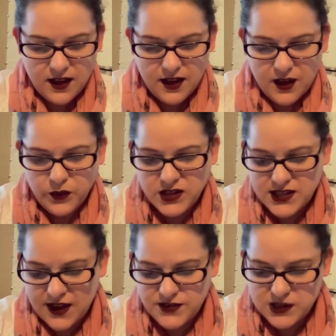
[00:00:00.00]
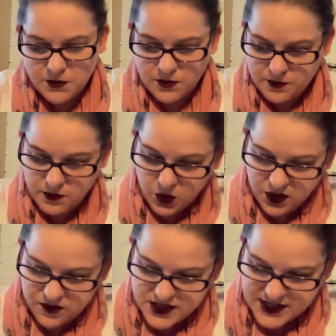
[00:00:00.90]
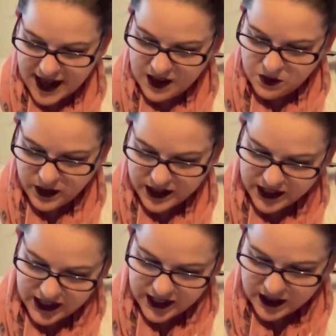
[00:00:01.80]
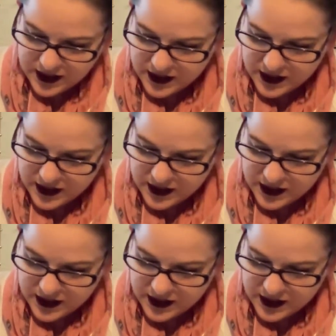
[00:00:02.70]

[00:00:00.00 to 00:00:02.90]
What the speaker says: And we just have some more of the same, really.